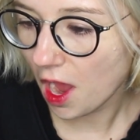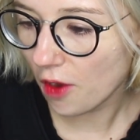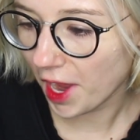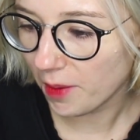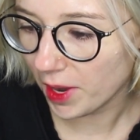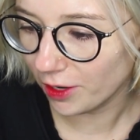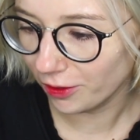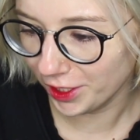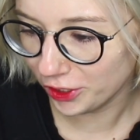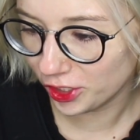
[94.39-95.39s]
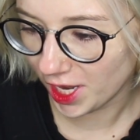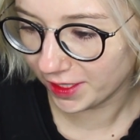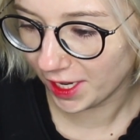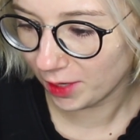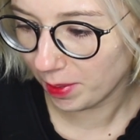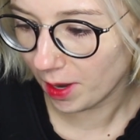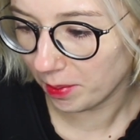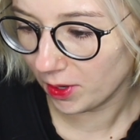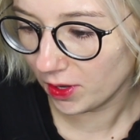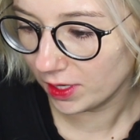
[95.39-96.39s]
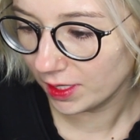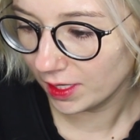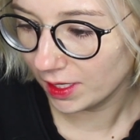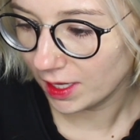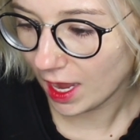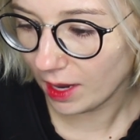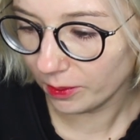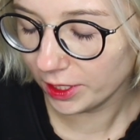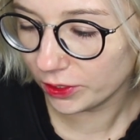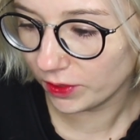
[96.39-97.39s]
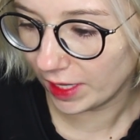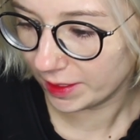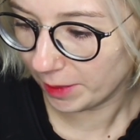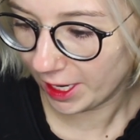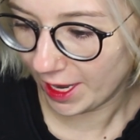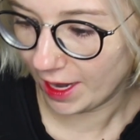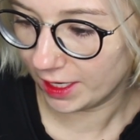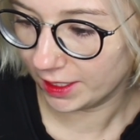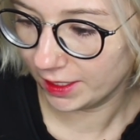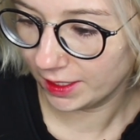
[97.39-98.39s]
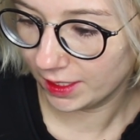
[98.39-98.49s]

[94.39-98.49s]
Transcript: Okay, wait, hold on. Is Jae's hair purple? I want to do that to my hair.